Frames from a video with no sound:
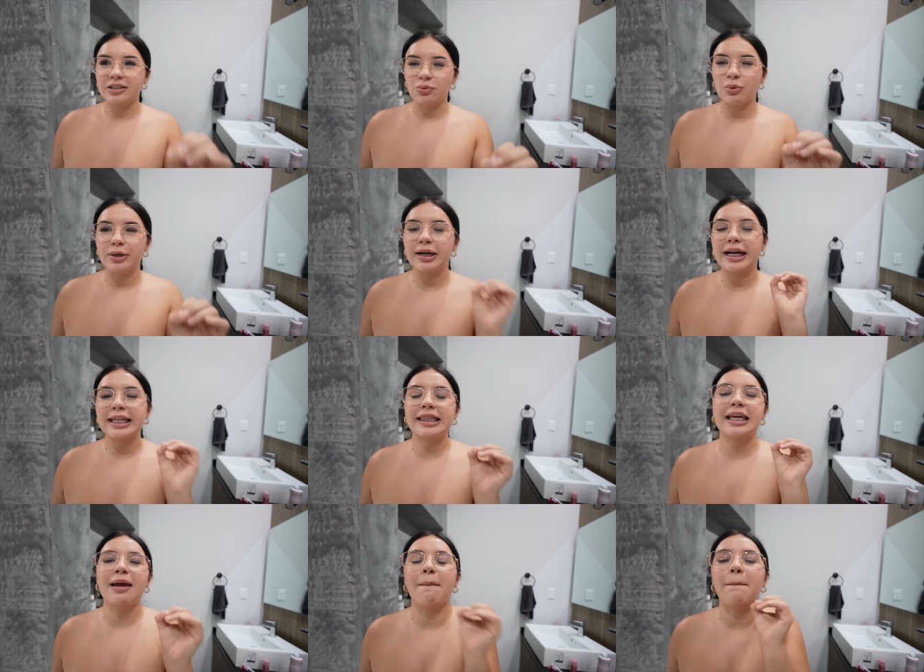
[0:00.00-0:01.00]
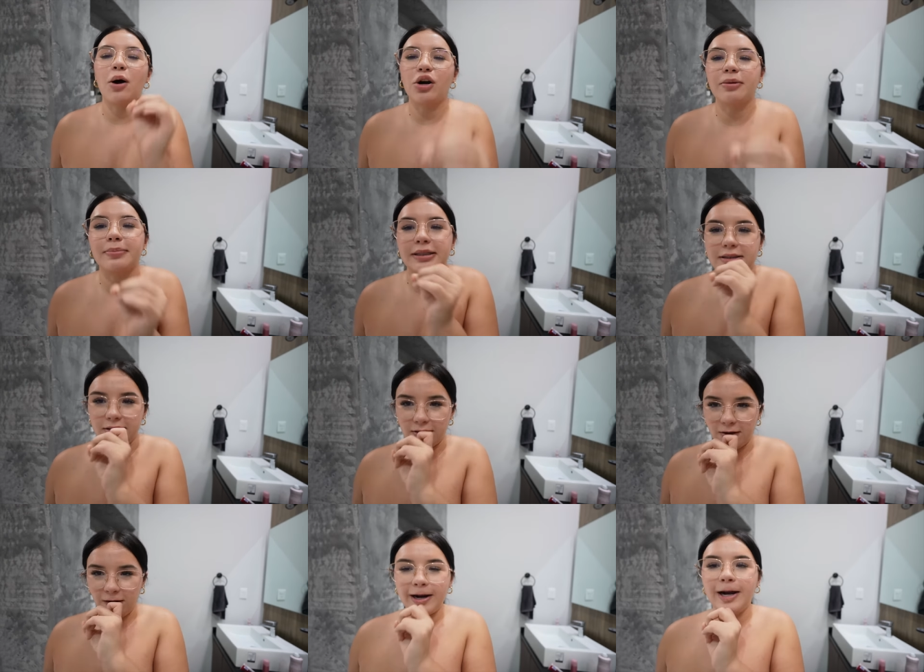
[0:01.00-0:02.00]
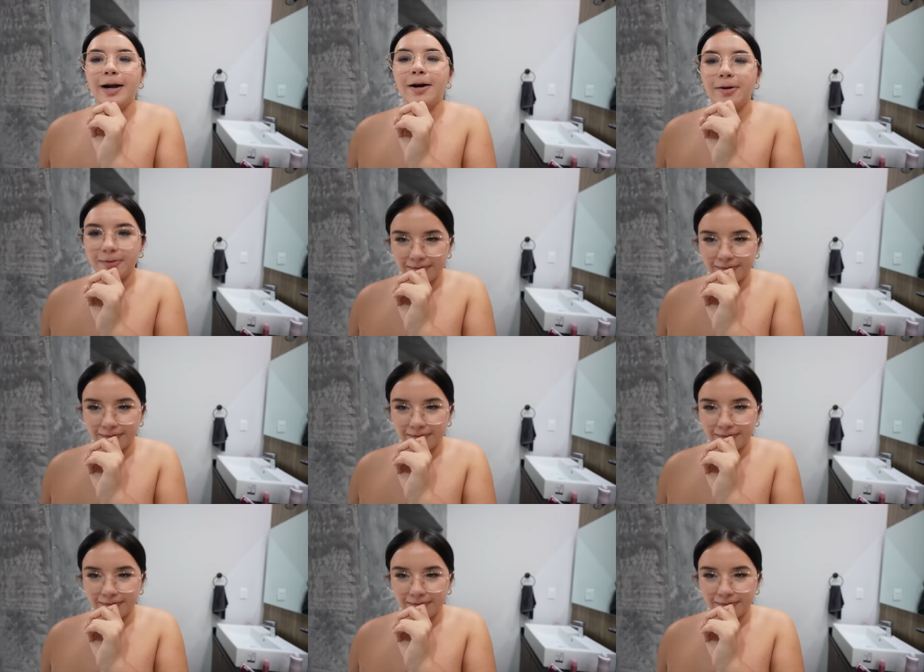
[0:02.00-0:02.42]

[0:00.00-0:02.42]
since we were in the apartments, y'all. Girl,